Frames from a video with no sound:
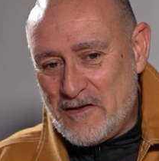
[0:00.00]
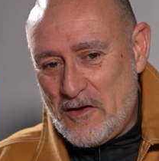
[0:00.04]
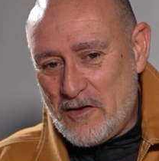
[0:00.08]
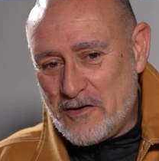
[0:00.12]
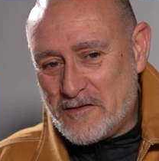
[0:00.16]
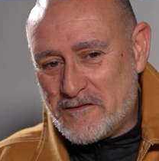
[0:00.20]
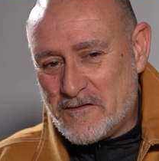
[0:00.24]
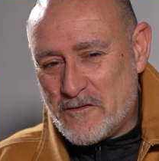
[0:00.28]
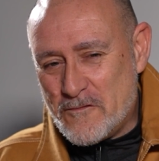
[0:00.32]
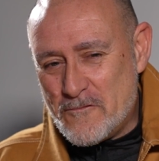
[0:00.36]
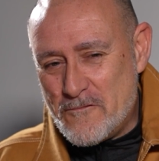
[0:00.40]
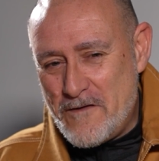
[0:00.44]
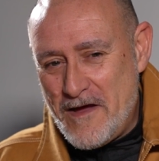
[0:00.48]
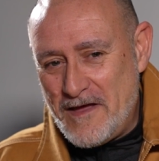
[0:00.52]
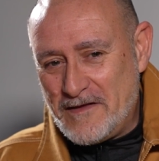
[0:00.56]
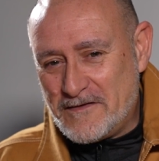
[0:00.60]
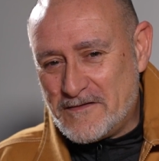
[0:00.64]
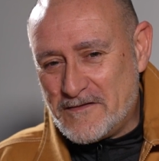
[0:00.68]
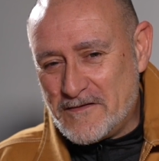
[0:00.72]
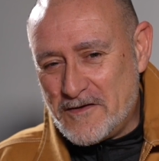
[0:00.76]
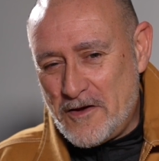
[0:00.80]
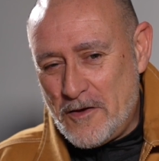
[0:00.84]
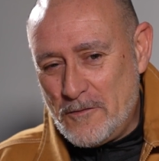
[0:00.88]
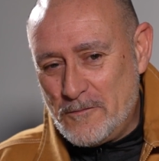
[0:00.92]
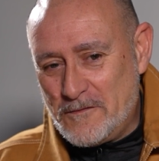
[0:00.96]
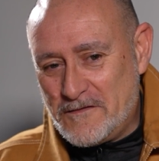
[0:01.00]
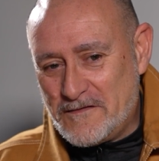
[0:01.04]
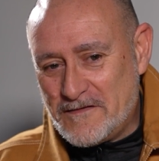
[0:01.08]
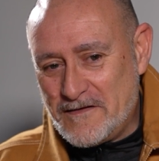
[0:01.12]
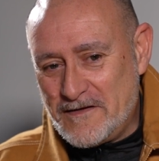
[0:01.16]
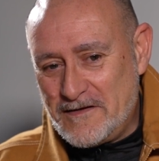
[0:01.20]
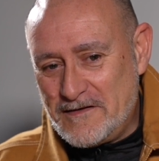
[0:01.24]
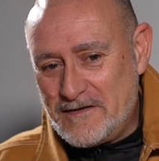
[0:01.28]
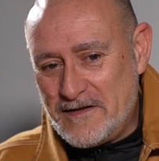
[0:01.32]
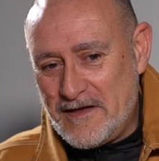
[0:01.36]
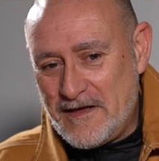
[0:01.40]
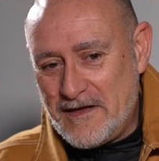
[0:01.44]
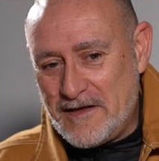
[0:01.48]
like Tourette's and
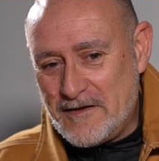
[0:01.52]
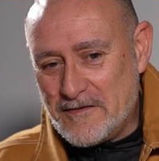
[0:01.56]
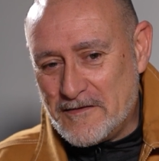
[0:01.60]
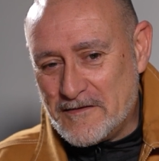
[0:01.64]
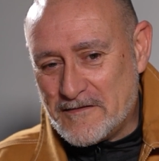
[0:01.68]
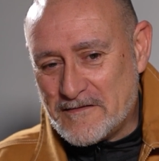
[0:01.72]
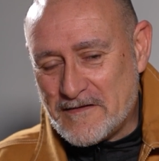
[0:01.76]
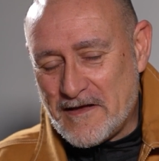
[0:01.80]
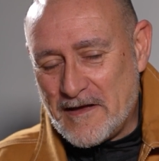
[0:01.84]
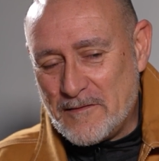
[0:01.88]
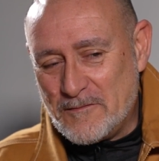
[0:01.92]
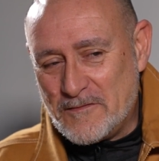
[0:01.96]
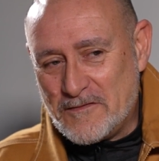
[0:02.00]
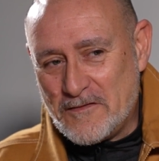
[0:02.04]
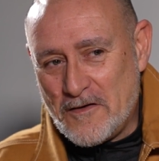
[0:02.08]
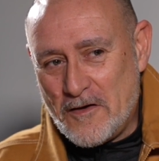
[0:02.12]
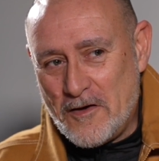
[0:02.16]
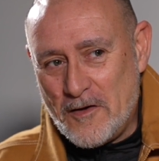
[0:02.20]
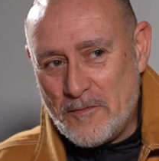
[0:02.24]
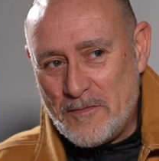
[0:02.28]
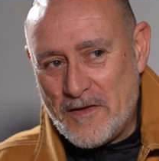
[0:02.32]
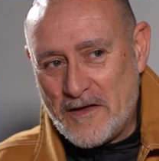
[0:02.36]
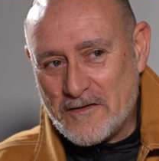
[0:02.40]
OCD at the same time.